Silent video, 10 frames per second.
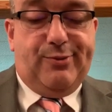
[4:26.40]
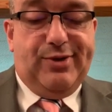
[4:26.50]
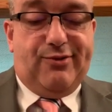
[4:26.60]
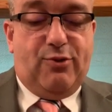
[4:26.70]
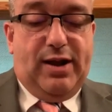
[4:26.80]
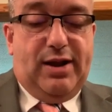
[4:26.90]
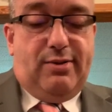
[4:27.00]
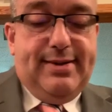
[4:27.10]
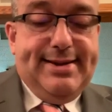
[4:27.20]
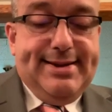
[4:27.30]
which
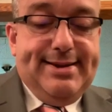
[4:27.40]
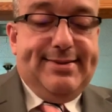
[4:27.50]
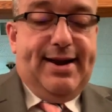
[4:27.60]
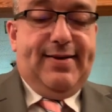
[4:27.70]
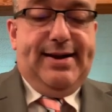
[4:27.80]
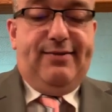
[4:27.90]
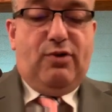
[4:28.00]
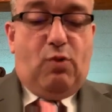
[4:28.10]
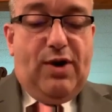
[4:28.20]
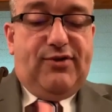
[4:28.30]
dwell
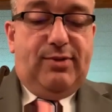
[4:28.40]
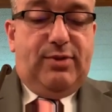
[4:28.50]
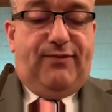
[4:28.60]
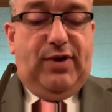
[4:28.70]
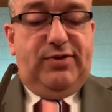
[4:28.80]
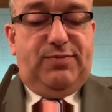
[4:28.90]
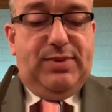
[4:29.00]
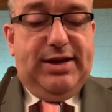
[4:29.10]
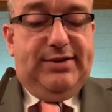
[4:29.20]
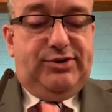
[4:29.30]
therein to worship the
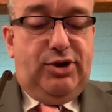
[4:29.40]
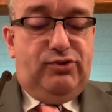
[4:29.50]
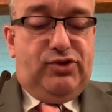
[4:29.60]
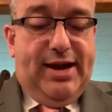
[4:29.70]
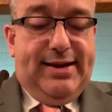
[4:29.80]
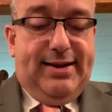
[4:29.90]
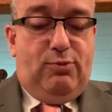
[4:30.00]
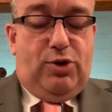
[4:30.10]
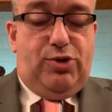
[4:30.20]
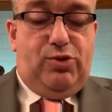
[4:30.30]
first beast, whose
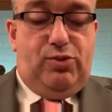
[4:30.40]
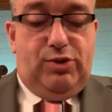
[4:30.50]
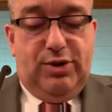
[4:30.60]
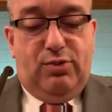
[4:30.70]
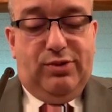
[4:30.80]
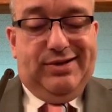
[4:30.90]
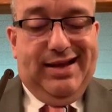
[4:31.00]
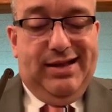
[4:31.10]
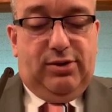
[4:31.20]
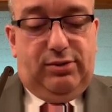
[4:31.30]
deadly wound
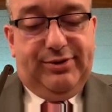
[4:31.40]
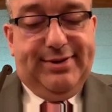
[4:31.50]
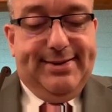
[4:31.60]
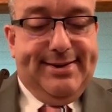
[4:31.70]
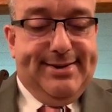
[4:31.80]
was healed.